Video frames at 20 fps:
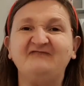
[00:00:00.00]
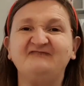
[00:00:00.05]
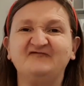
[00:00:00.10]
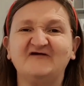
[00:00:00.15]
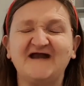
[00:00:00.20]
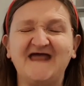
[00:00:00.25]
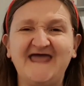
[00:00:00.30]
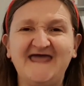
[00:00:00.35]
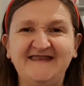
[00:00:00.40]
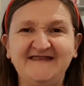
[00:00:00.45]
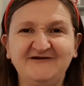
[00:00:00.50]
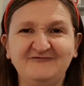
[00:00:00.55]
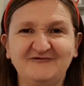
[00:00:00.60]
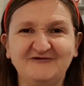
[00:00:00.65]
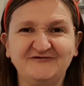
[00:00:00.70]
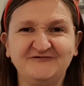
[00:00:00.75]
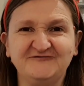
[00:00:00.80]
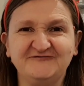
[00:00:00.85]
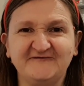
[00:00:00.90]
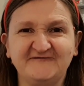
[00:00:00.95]
for
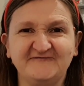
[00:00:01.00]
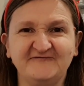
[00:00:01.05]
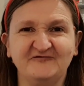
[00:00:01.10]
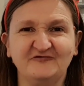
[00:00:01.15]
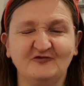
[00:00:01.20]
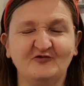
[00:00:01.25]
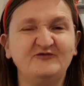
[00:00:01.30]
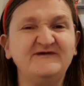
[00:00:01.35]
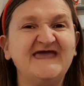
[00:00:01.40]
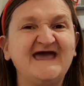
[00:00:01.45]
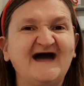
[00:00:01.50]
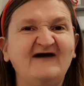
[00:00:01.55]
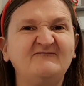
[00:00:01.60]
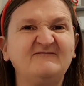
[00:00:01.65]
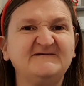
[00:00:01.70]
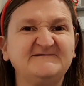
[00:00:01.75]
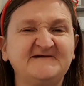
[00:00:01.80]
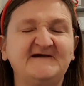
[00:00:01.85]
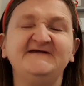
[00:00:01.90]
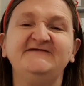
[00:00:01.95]
anyone who doesn't know, we have a
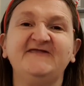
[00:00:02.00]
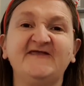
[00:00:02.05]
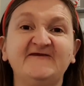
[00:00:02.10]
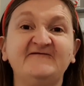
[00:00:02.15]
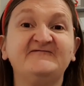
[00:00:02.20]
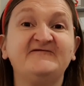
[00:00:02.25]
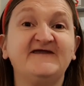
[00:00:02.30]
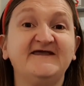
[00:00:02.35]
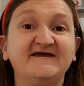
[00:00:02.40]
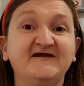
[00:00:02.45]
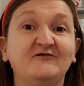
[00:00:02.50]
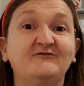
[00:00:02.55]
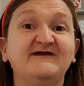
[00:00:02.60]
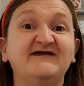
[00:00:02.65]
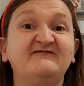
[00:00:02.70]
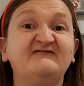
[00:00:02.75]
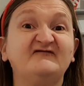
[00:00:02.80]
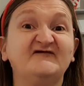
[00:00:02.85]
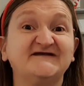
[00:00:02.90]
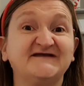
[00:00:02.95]
Chinese
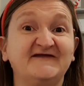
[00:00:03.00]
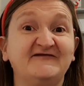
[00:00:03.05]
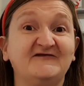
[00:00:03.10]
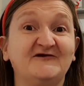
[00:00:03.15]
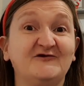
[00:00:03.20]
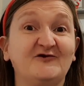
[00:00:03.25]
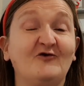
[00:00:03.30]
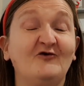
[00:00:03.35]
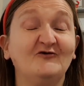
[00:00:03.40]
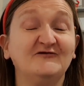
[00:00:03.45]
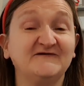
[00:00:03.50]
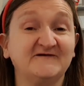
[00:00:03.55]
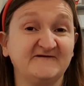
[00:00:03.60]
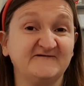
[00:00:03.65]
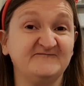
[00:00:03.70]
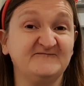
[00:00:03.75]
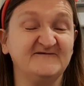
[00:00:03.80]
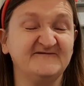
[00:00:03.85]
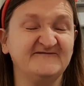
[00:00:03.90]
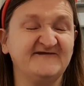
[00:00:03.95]
takeaway for dinner on
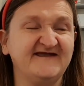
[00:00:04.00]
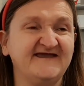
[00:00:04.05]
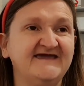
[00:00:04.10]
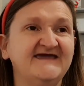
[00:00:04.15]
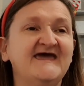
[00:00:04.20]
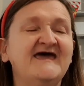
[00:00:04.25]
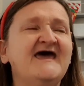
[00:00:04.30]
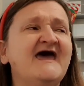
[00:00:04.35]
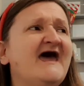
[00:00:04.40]
Christmas Day.